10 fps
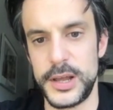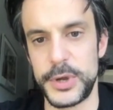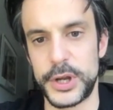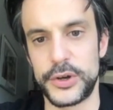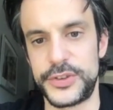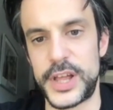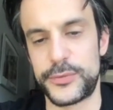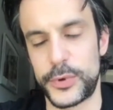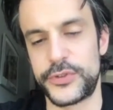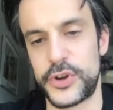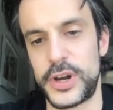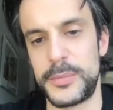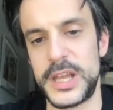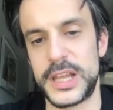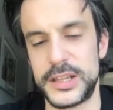because that's what's going to
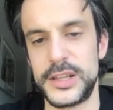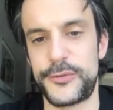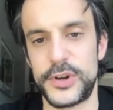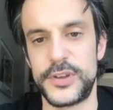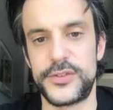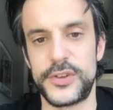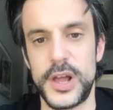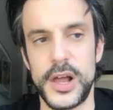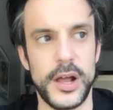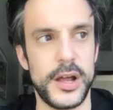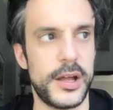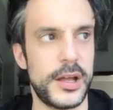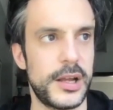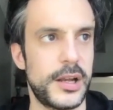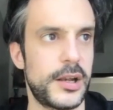make a difference uh,
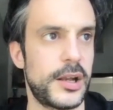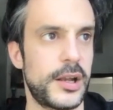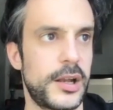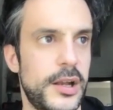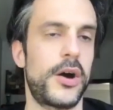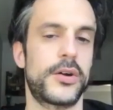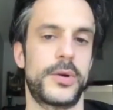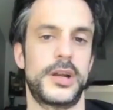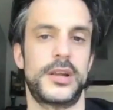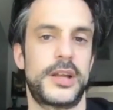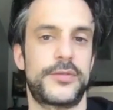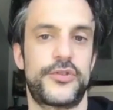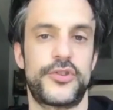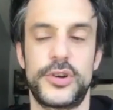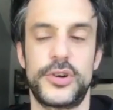in in the long run that's for sure